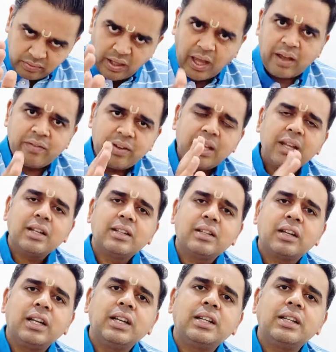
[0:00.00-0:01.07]
Having
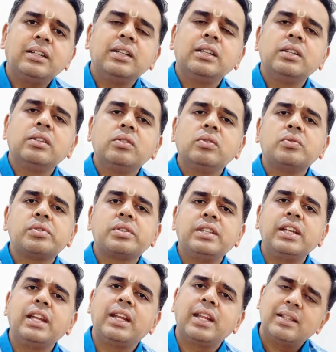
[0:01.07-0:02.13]
narrated those
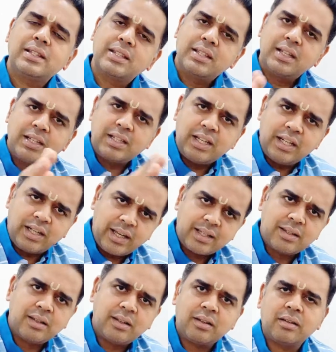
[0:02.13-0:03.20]
details, she
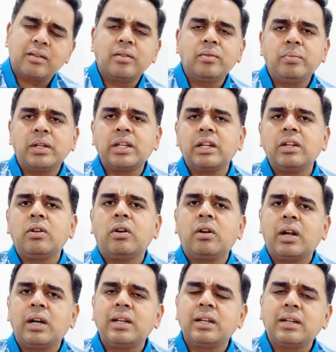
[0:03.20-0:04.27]
takes her mother-in-law
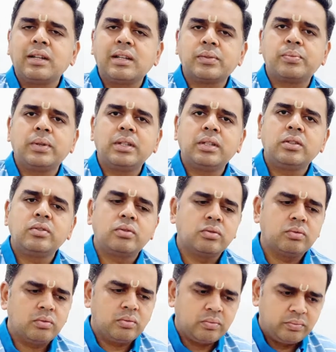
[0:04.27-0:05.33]
and her husband
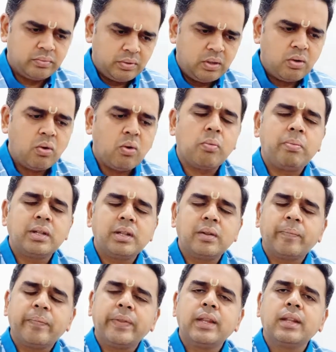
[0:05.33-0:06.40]
to
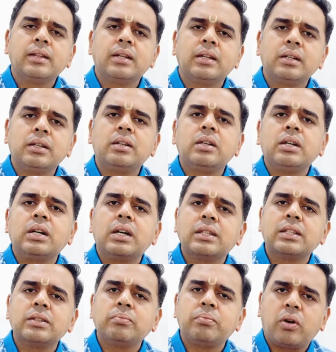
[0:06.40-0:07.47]
open the
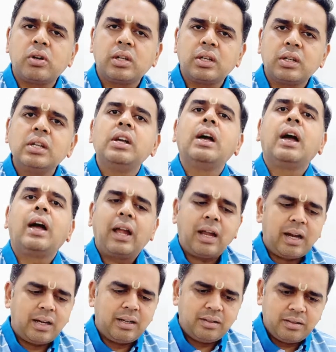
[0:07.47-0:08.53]
earthen pot,
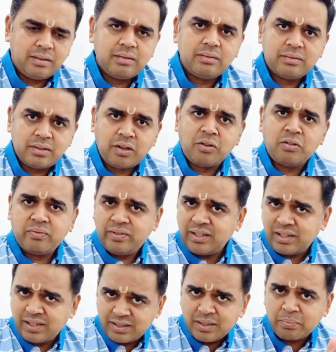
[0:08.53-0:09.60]
and now
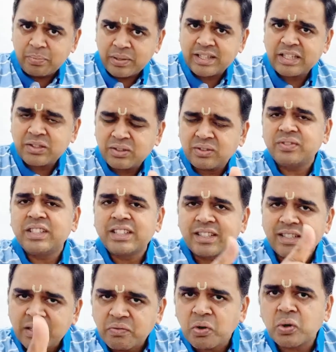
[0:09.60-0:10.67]
with the presence of this
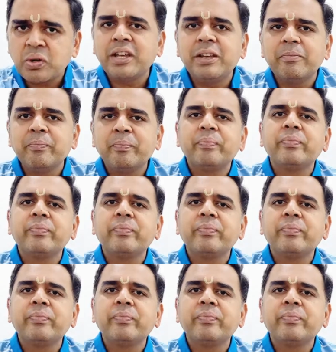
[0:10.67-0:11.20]
devotee,